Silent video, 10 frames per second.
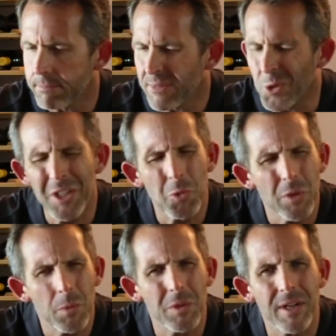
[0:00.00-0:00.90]
Each
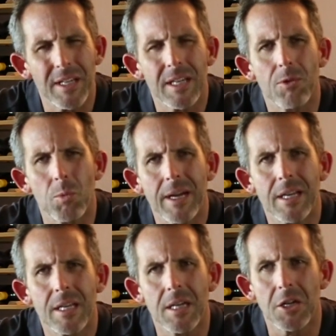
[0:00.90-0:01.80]
week we try to give a
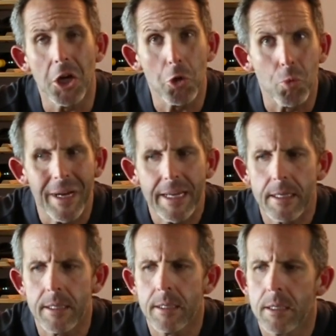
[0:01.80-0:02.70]
rating, a
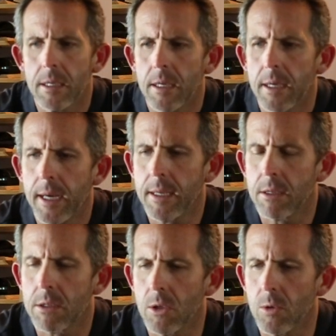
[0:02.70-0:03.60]
grade,
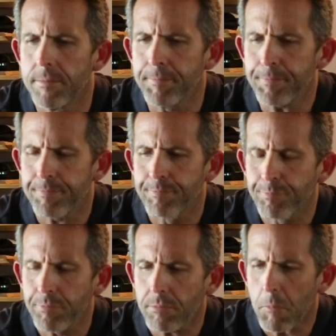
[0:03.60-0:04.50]
and so
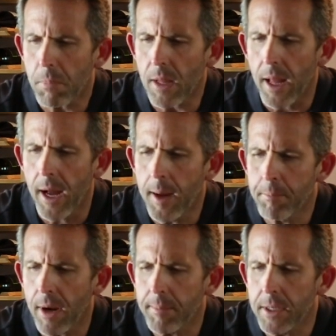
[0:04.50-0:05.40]

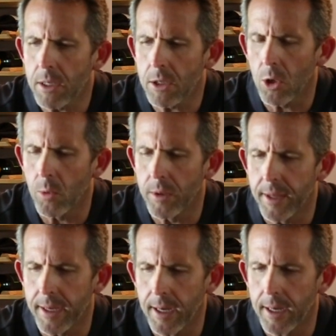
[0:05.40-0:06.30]
I'm probably going to go with
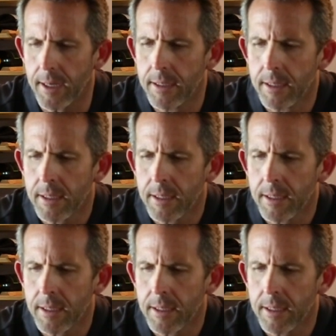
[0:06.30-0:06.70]
a